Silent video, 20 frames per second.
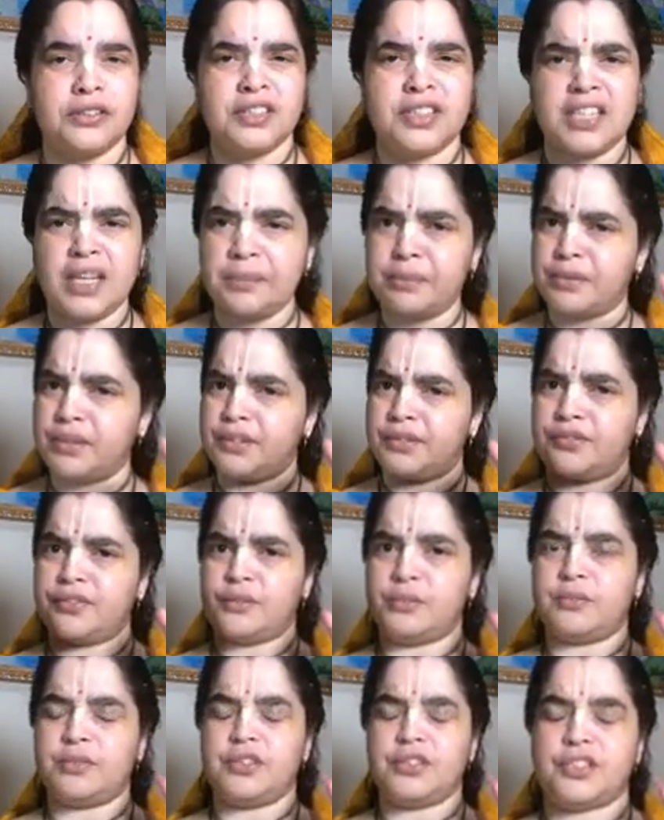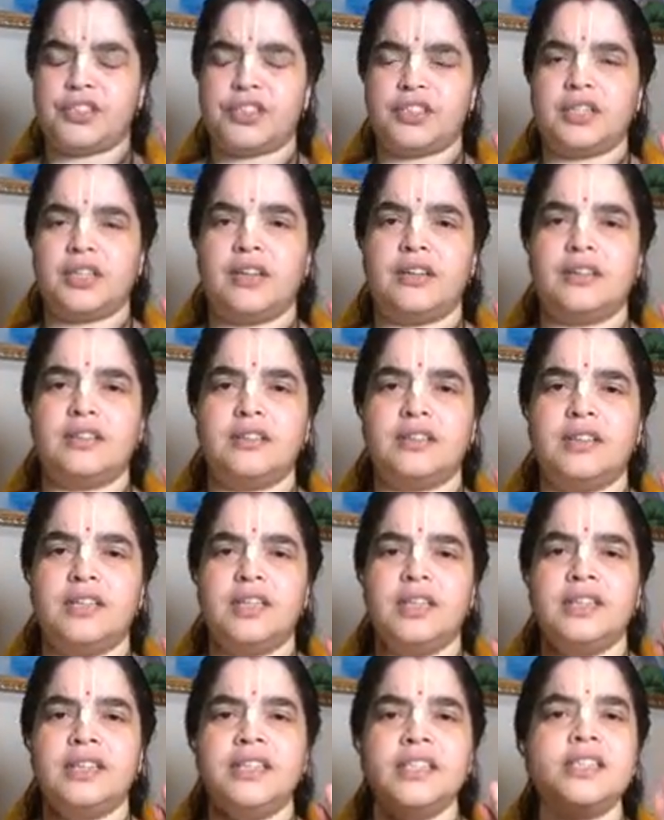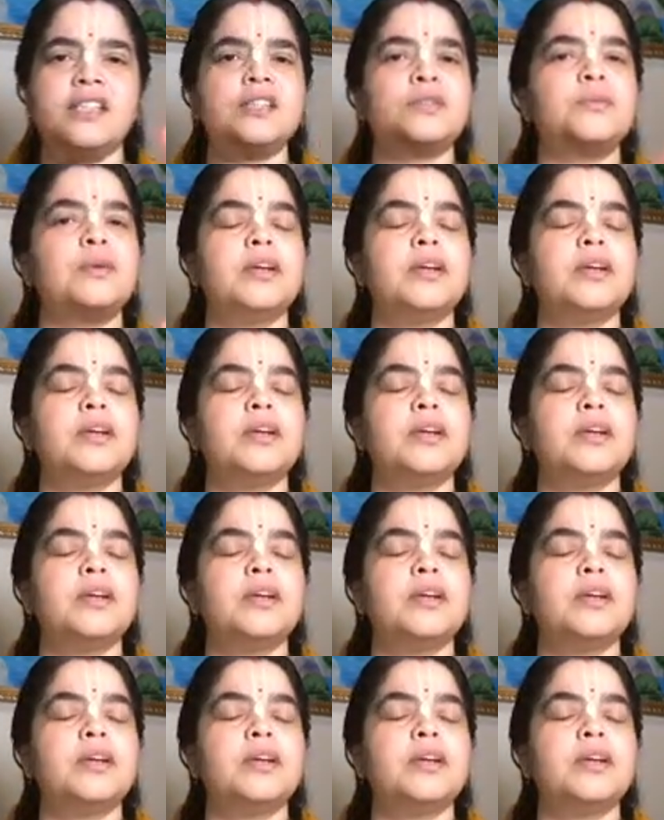separate from Krishna. This is